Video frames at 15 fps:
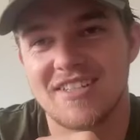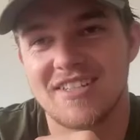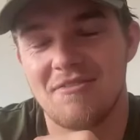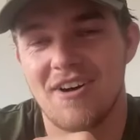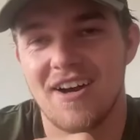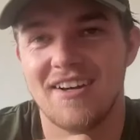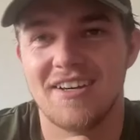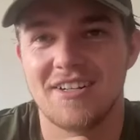they're
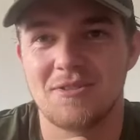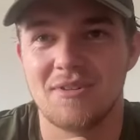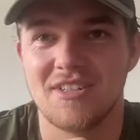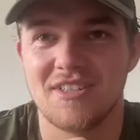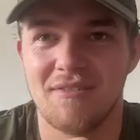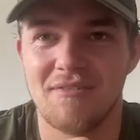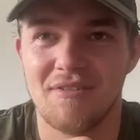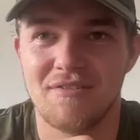right next to each
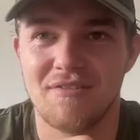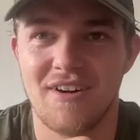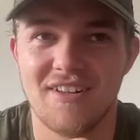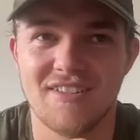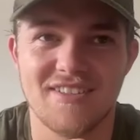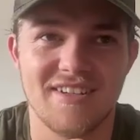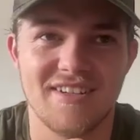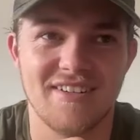other,
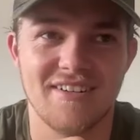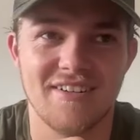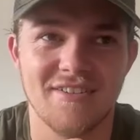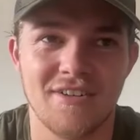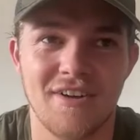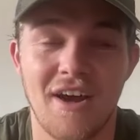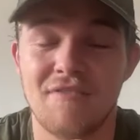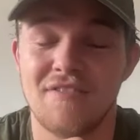France and England,
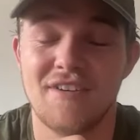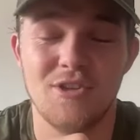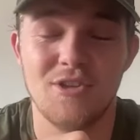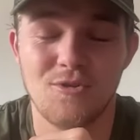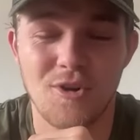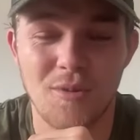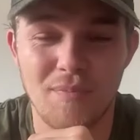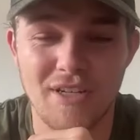and I think
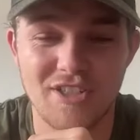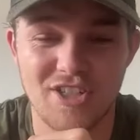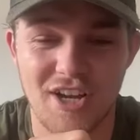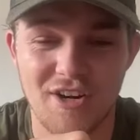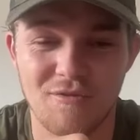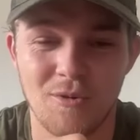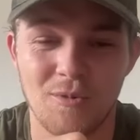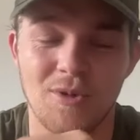Europe in
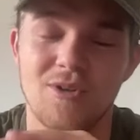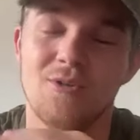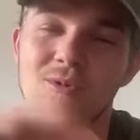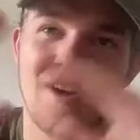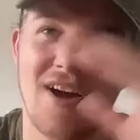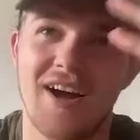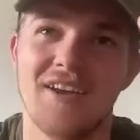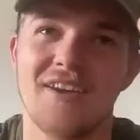general, we all
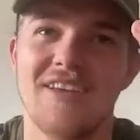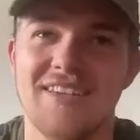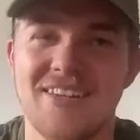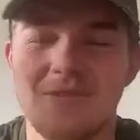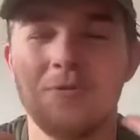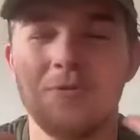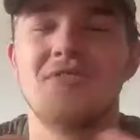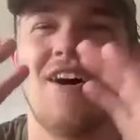kind of it
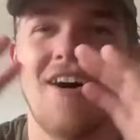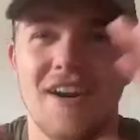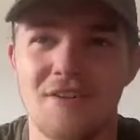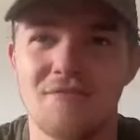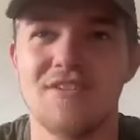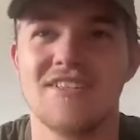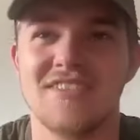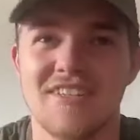all kind of
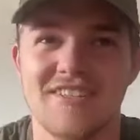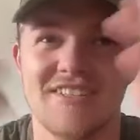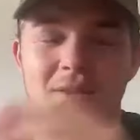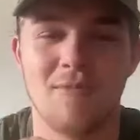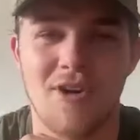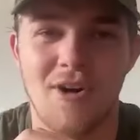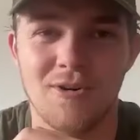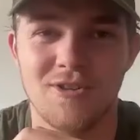is the same
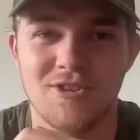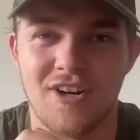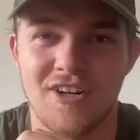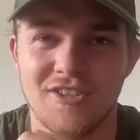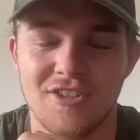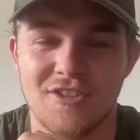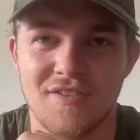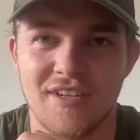culture. I
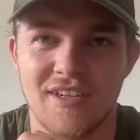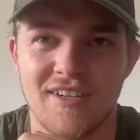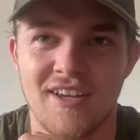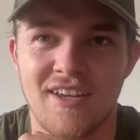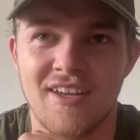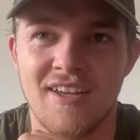just think